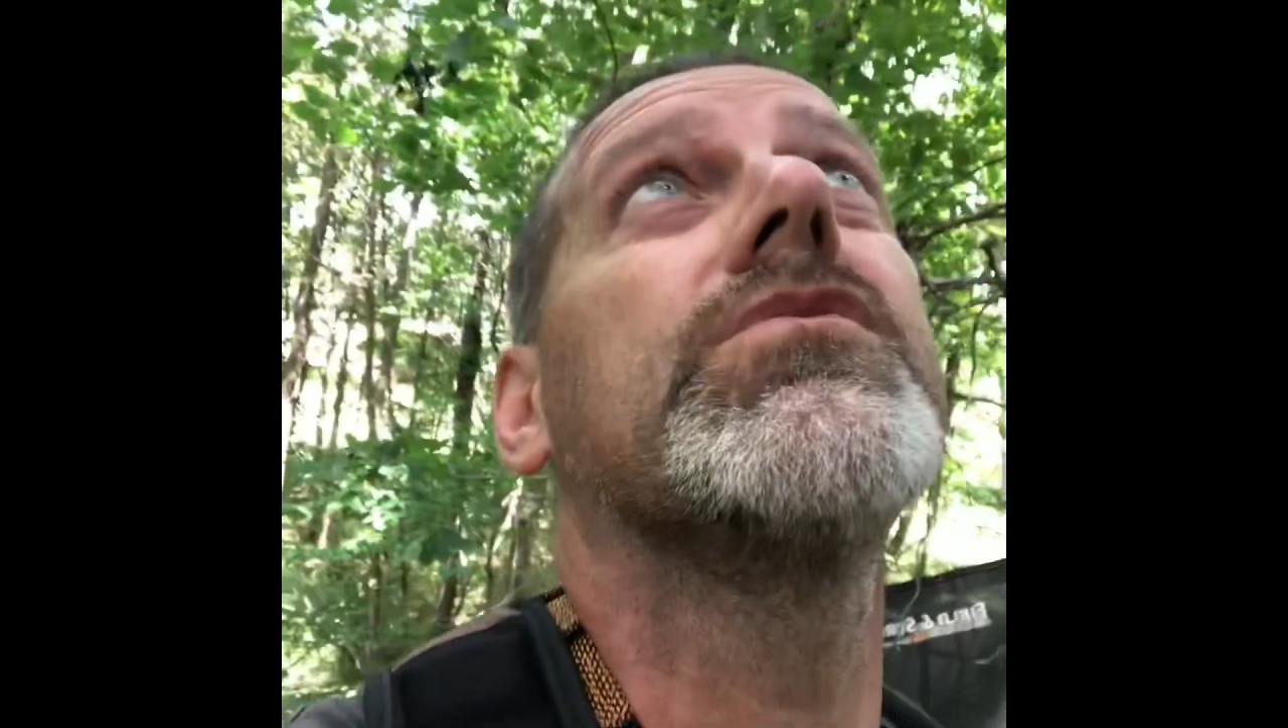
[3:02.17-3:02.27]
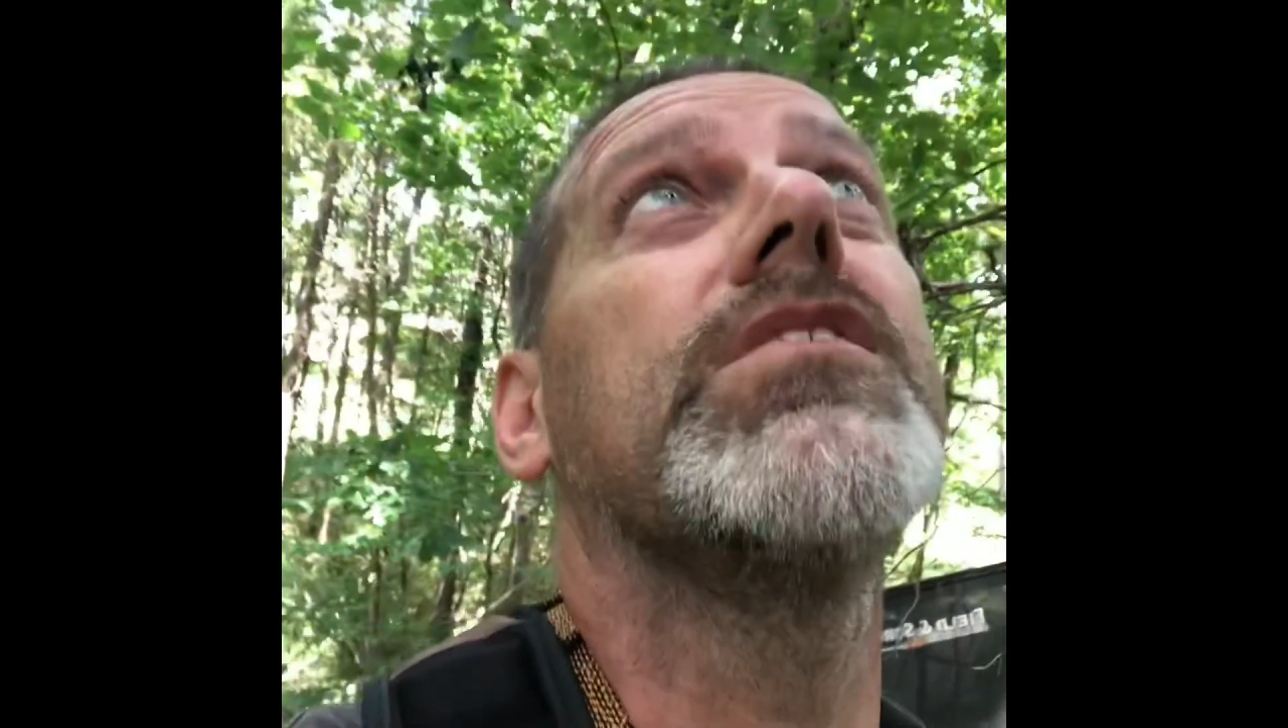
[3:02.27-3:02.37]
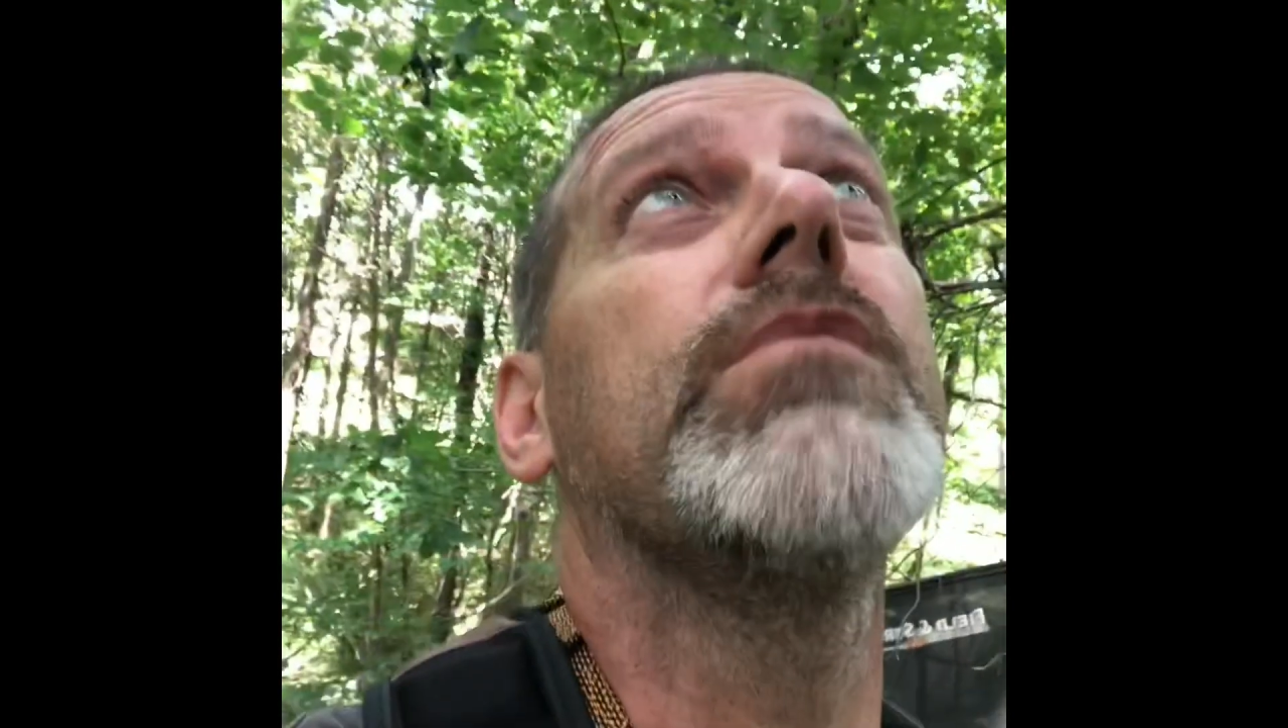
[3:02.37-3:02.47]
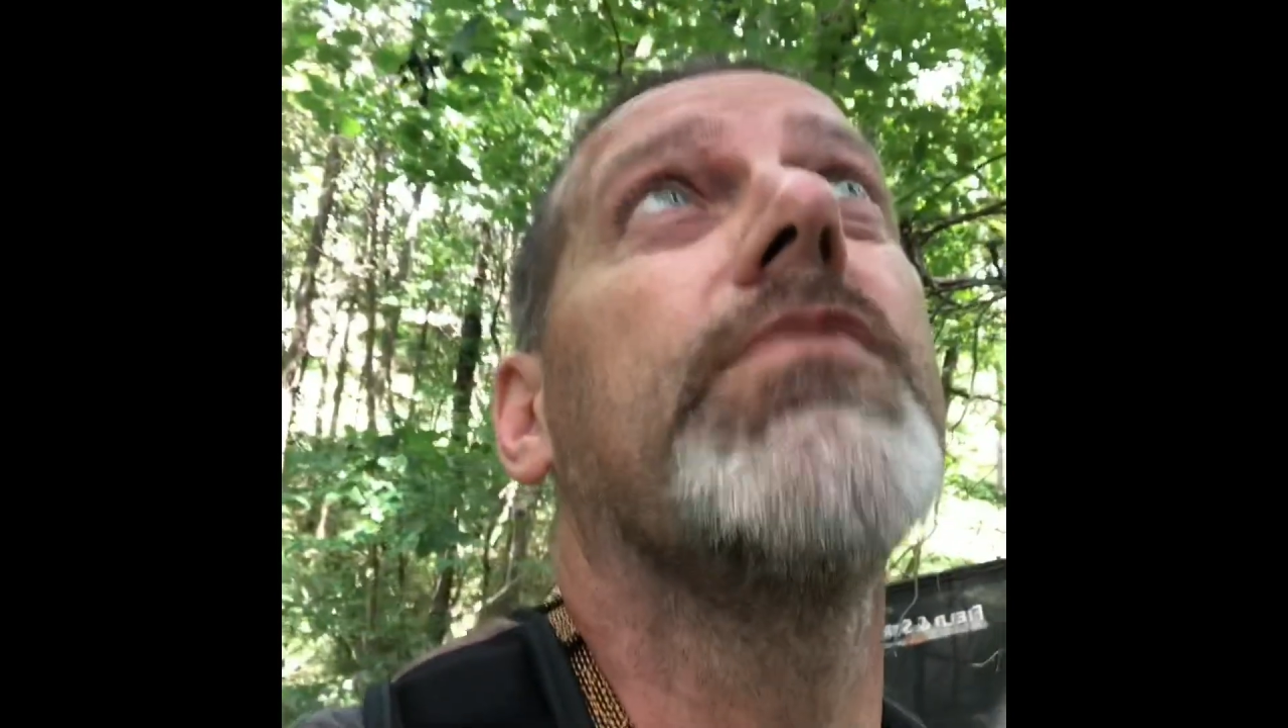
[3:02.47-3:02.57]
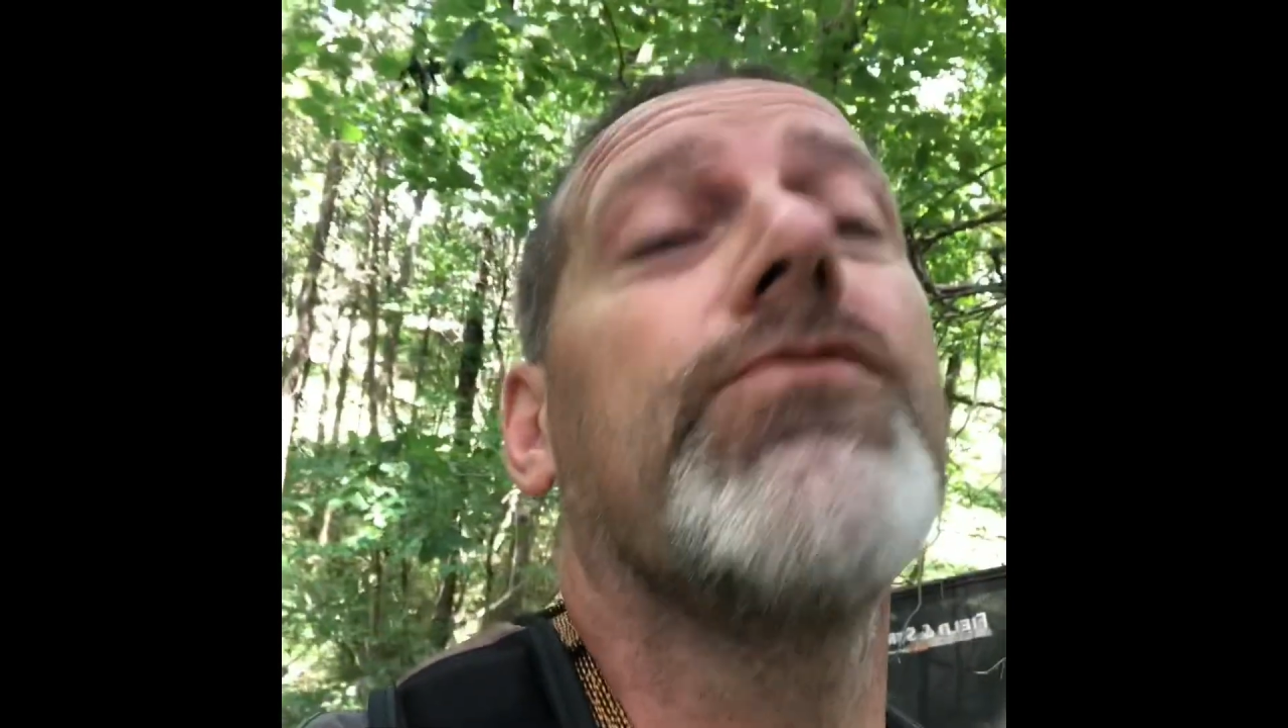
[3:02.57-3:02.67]

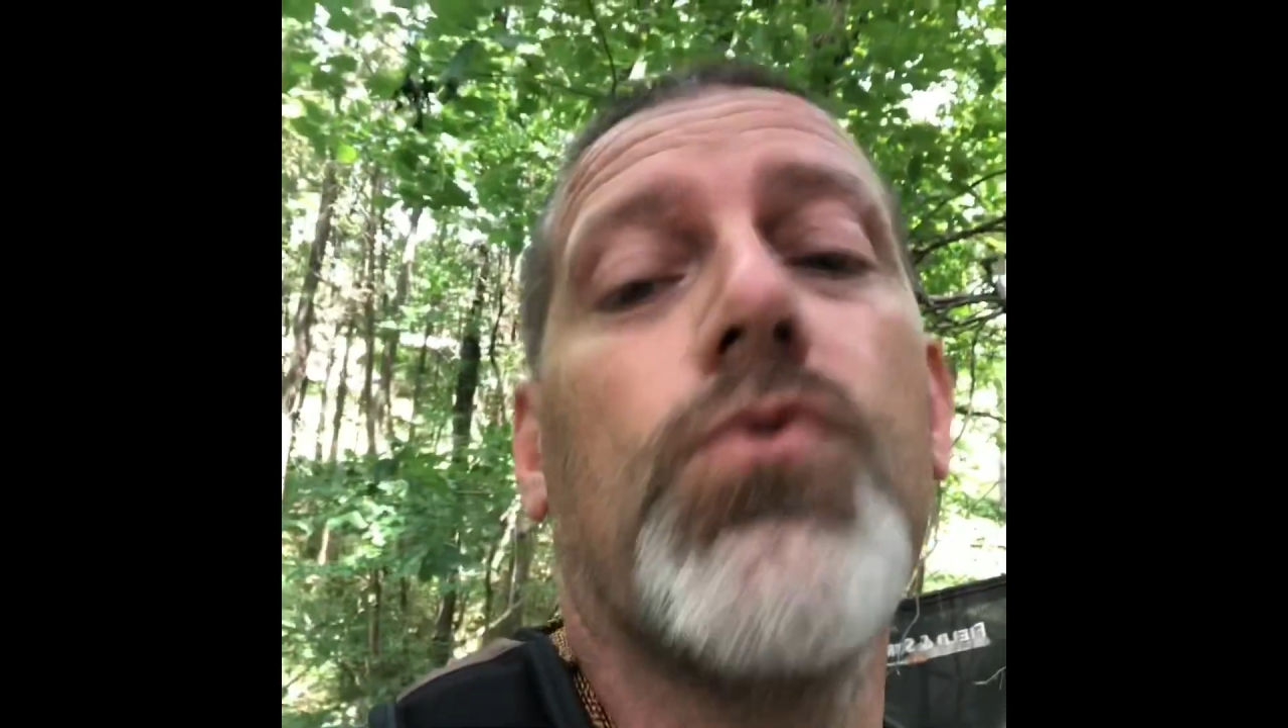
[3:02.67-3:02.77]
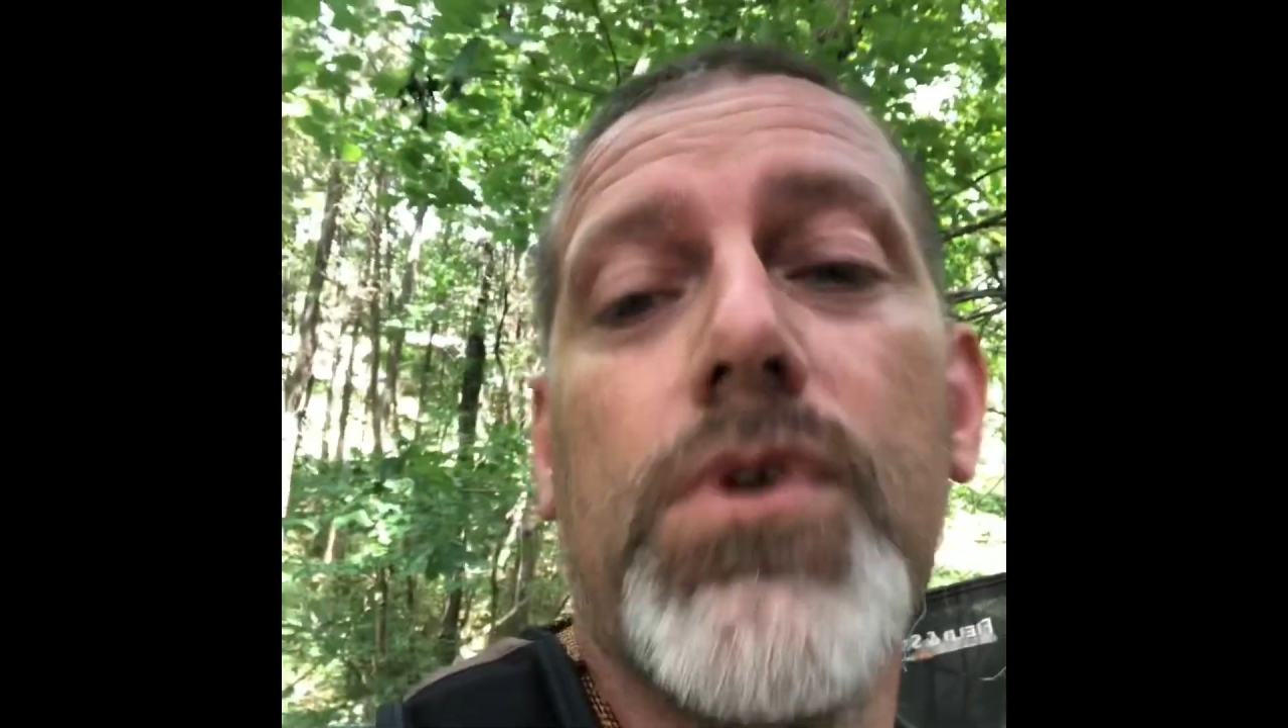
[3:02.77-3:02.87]
tip if you